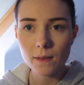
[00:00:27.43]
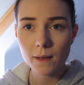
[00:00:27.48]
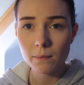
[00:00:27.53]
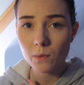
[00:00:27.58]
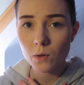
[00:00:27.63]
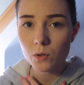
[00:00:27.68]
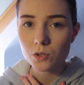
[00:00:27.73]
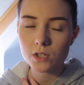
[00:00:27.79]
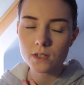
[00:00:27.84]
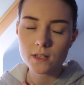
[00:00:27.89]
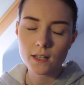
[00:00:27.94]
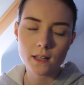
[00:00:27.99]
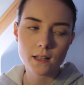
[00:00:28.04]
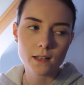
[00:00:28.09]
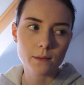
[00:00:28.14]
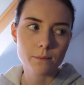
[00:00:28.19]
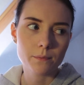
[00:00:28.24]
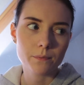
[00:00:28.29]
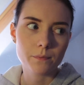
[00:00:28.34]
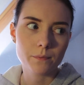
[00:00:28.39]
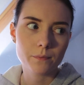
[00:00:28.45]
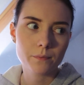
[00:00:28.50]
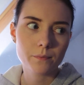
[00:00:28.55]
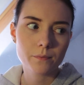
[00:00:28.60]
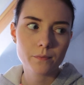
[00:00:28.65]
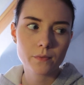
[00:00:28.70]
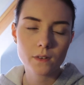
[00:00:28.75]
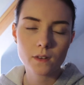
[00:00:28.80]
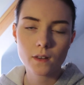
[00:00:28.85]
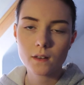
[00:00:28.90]
I'm not just like um
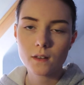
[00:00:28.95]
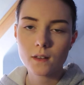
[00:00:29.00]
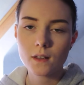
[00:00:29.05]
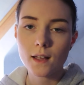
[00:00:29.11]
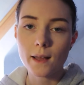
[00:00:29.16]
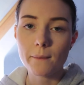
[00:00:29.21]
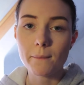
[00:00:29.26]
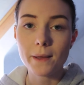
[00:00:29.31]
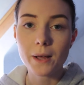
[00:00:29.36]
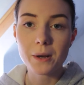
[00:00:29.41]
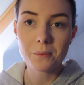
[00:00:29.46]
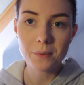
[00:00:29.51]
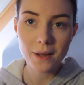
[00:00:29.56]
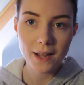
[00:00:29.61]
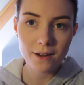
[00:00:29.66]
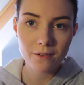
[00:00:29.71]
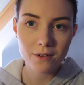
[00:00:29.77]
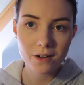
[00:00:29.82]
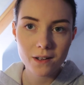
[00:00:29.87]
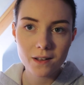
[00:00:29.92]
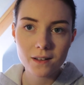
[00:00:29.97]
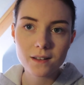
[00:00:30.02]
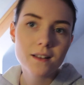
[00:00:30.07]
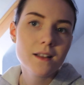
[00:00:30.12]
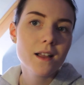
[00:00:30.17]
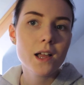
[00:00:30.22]
a makeup wearer,